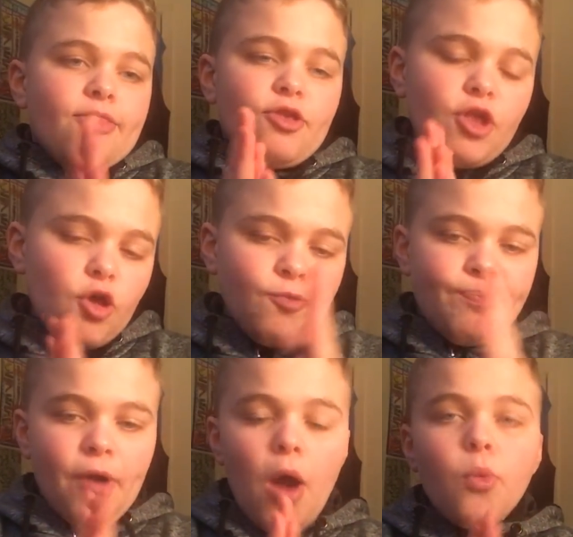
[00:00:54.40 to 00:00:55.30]
the news
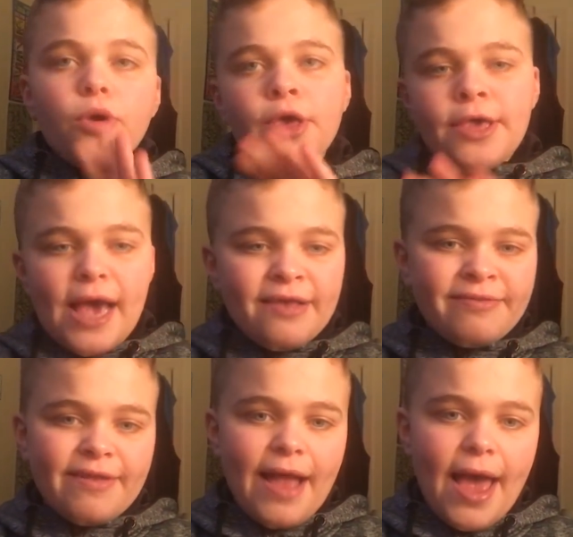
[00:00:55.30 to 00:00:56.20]
broke
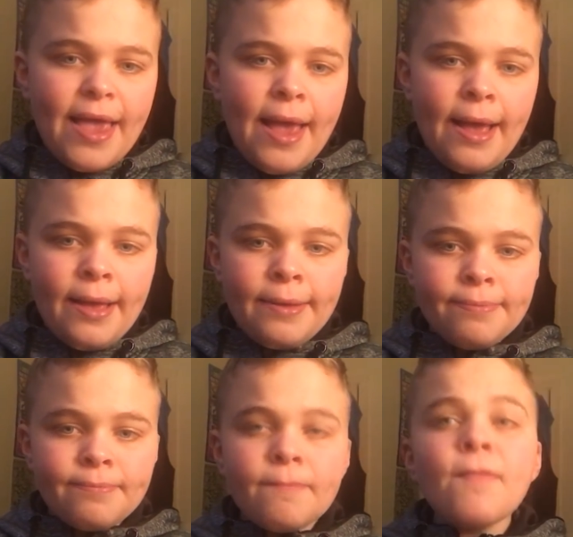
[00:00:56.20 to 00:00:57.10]
yesterday.
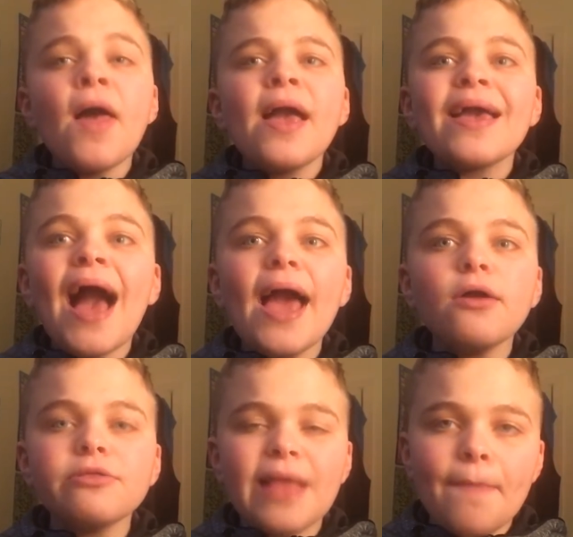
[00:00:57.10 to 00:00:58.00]

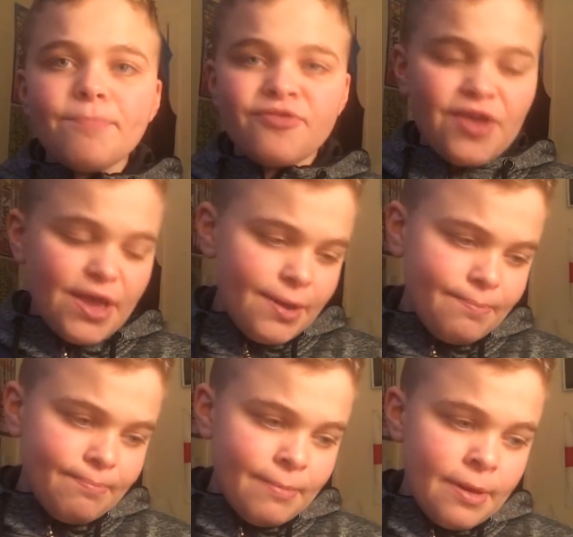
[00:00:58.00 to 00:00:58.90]
Kyle Dempsey
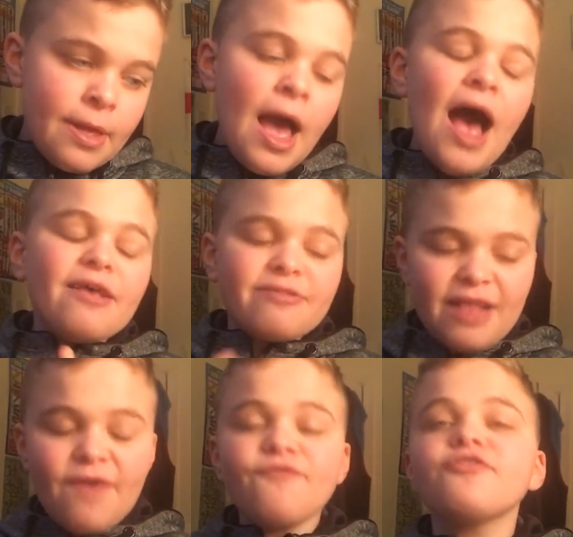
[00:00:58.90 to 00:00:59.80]
has
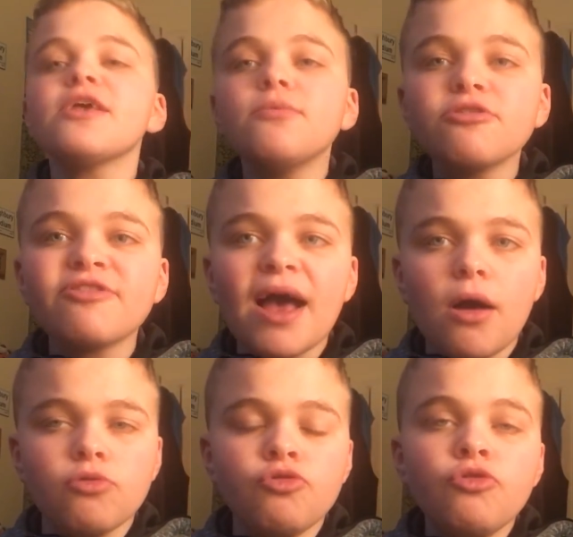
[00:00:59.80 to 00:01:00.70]
left Fleetwood
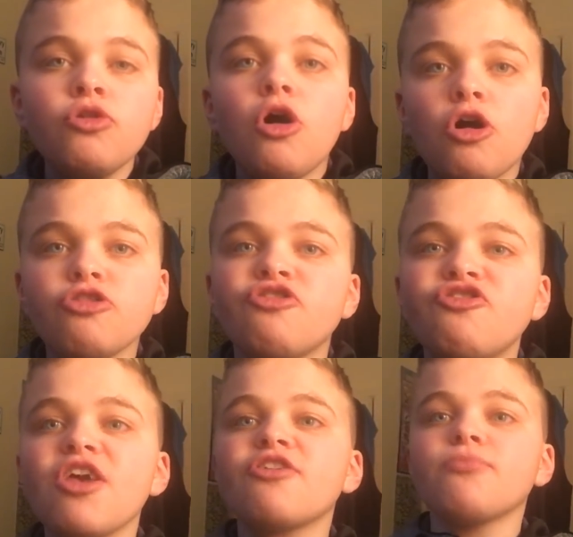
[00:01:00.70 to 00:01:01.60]
Town on a
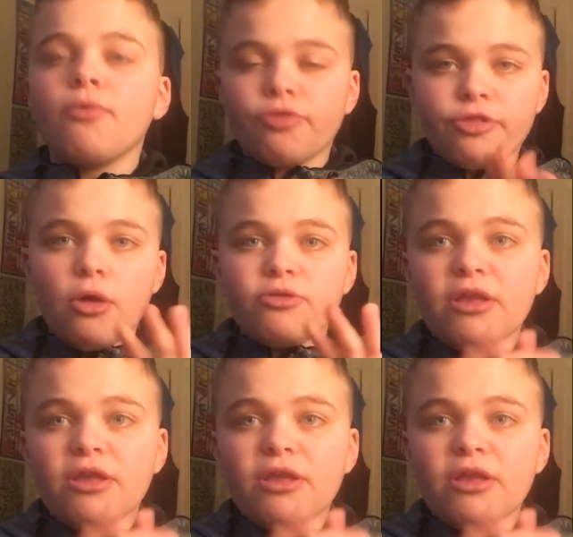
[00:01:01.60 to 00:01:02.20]
6-month loan